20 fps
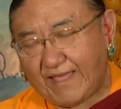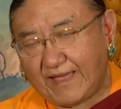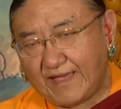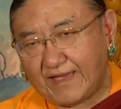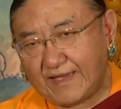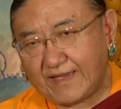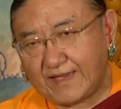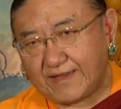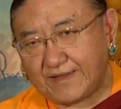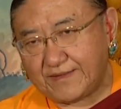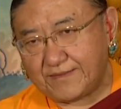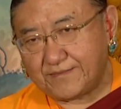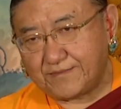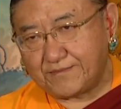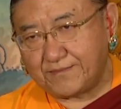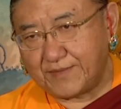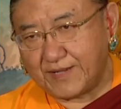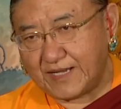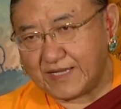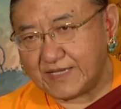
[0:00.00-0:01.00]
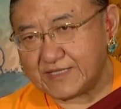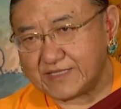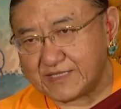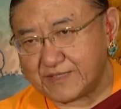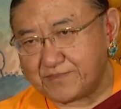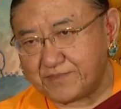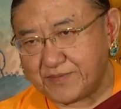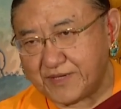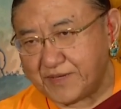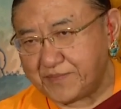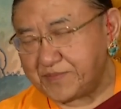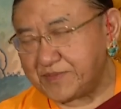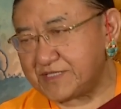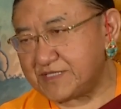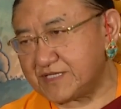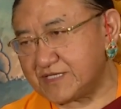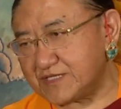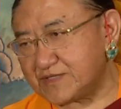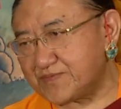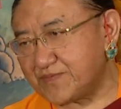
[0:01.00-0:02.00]
mind, the
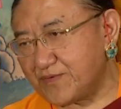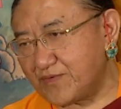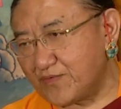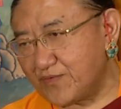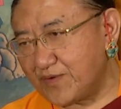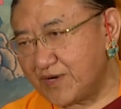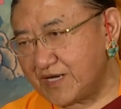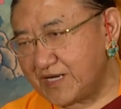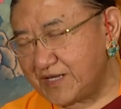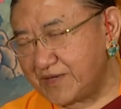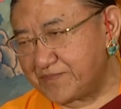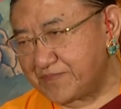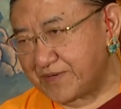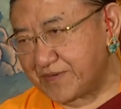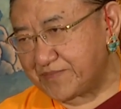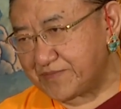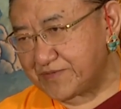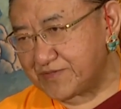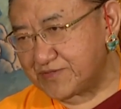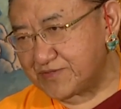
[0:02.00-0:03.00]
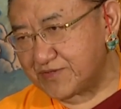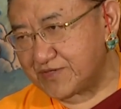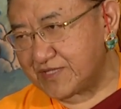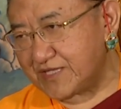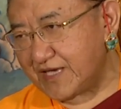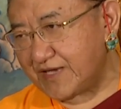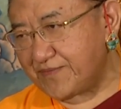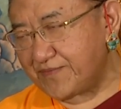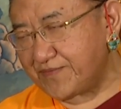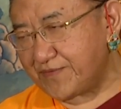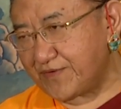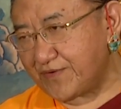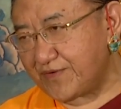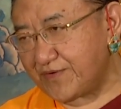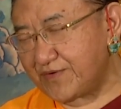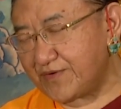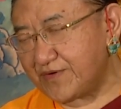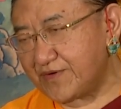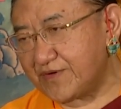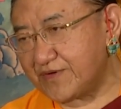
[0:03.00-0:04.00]
purpose is for worldly purpose. So
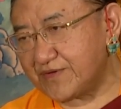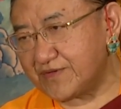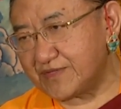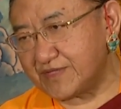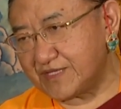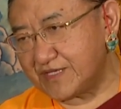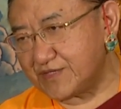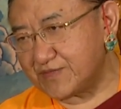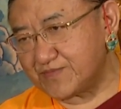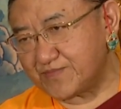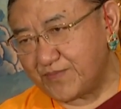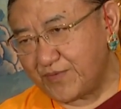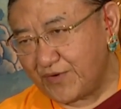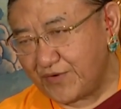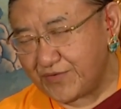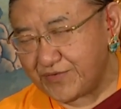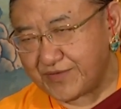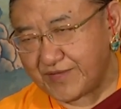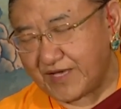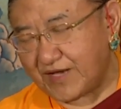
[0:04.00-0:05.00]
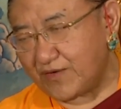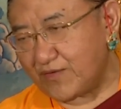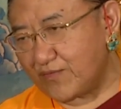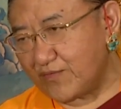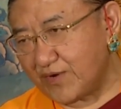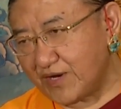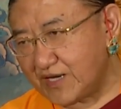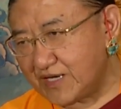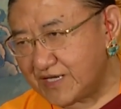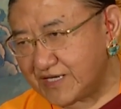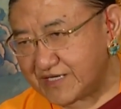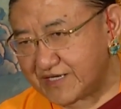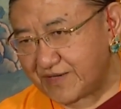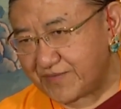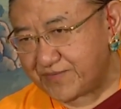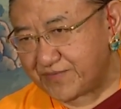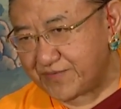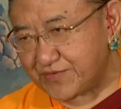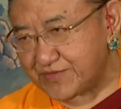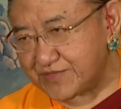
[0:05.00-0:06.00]
therefore, these both are worldly
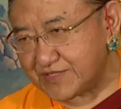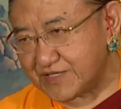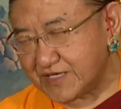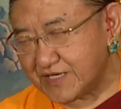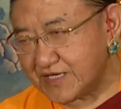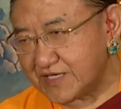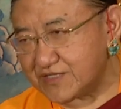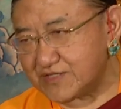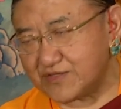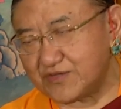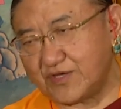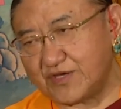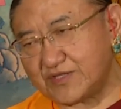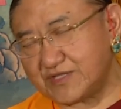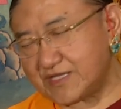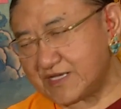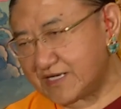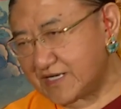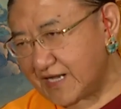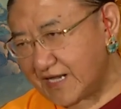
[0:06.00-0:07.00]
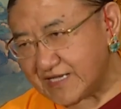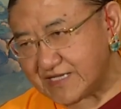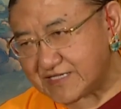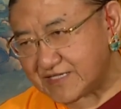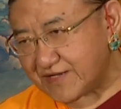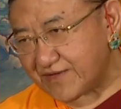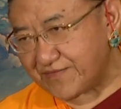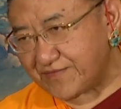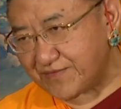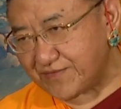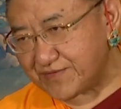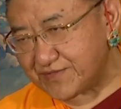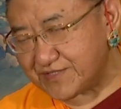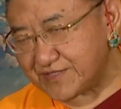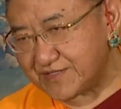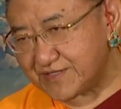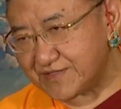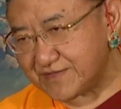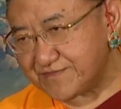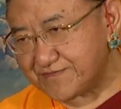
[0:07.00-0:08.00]
refuge. It's not the right
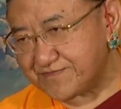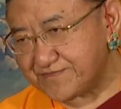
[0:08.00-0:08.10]
refuge.